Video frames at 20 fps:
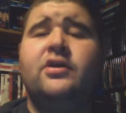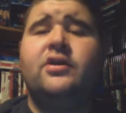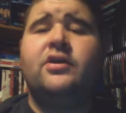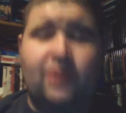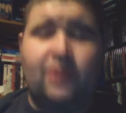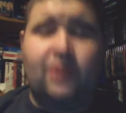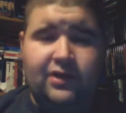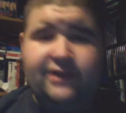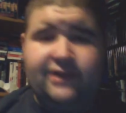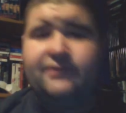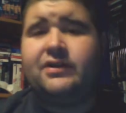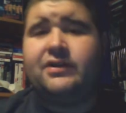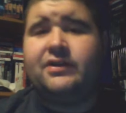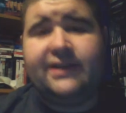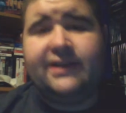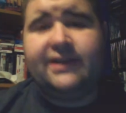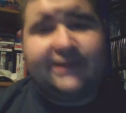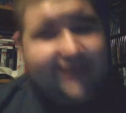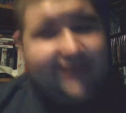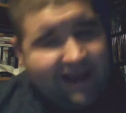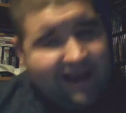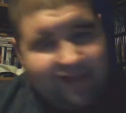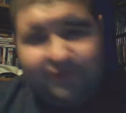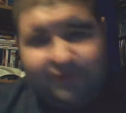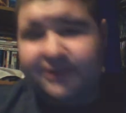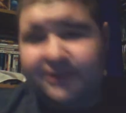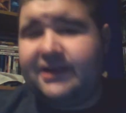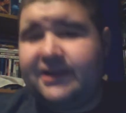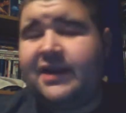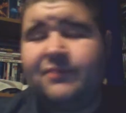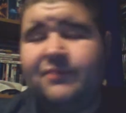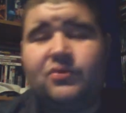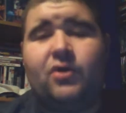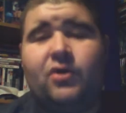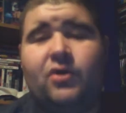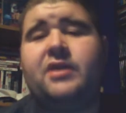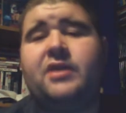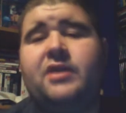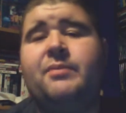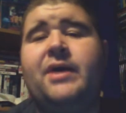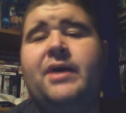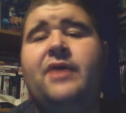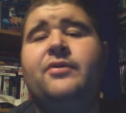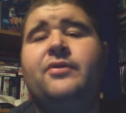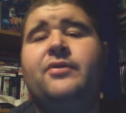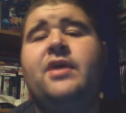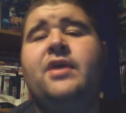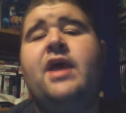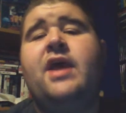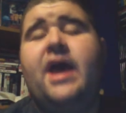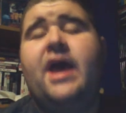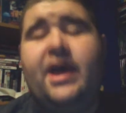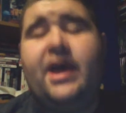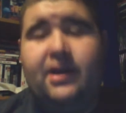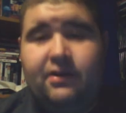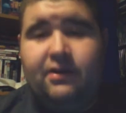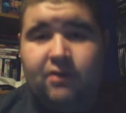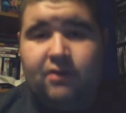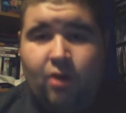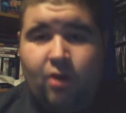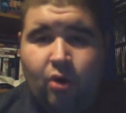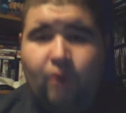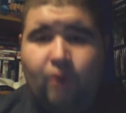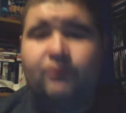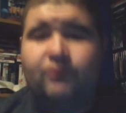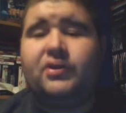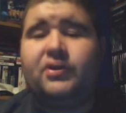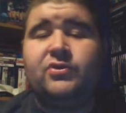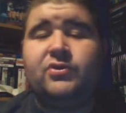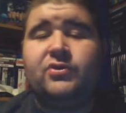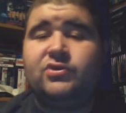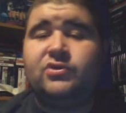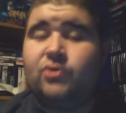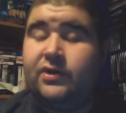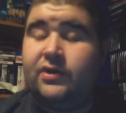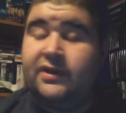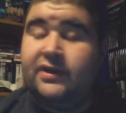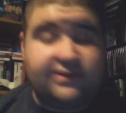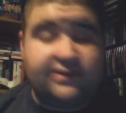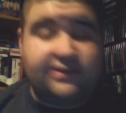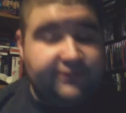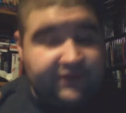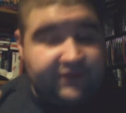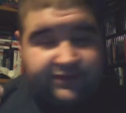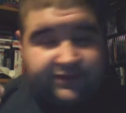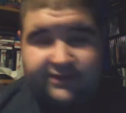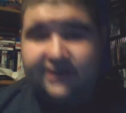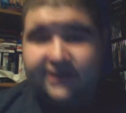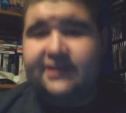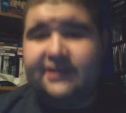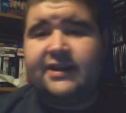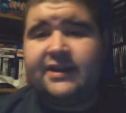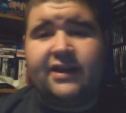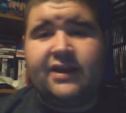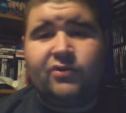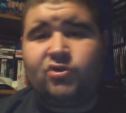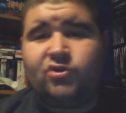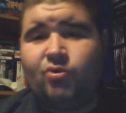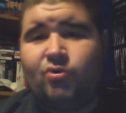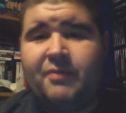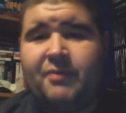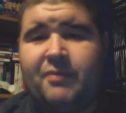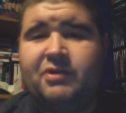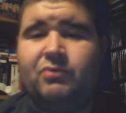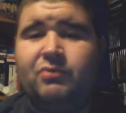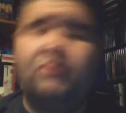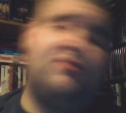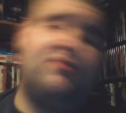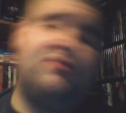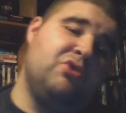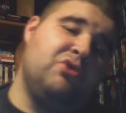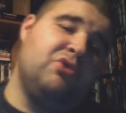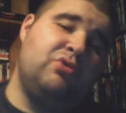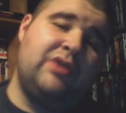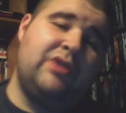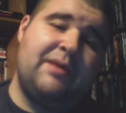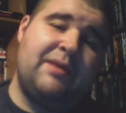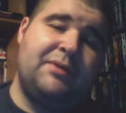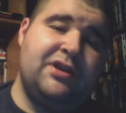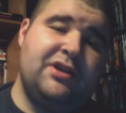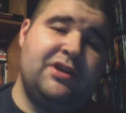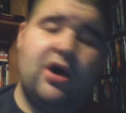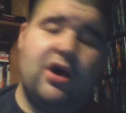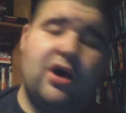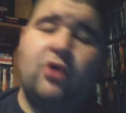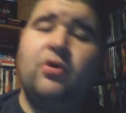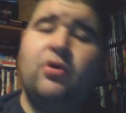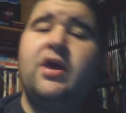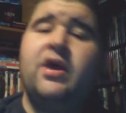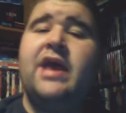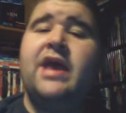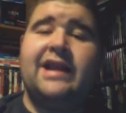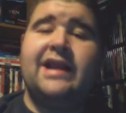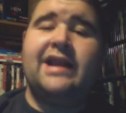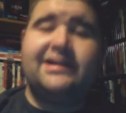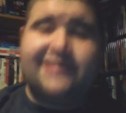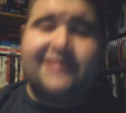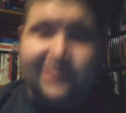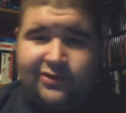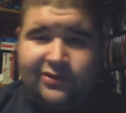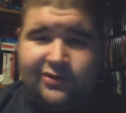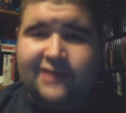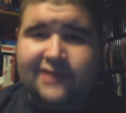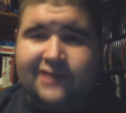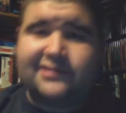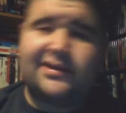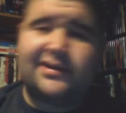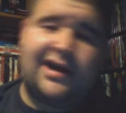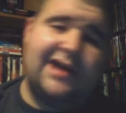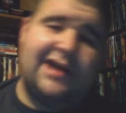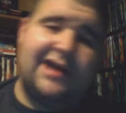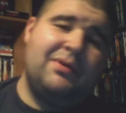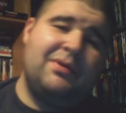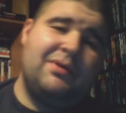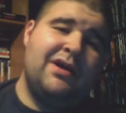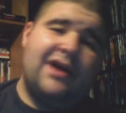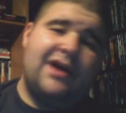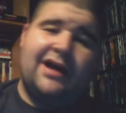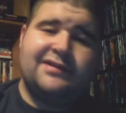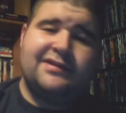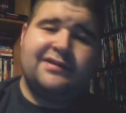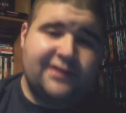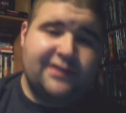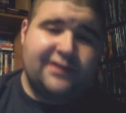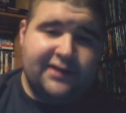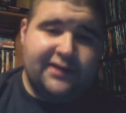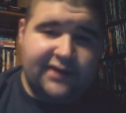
So I'll leave the link to everything I'm talking about, and hopefully you enjoyed this. If there's anything else you want me to review, let me know. And until next time, I'll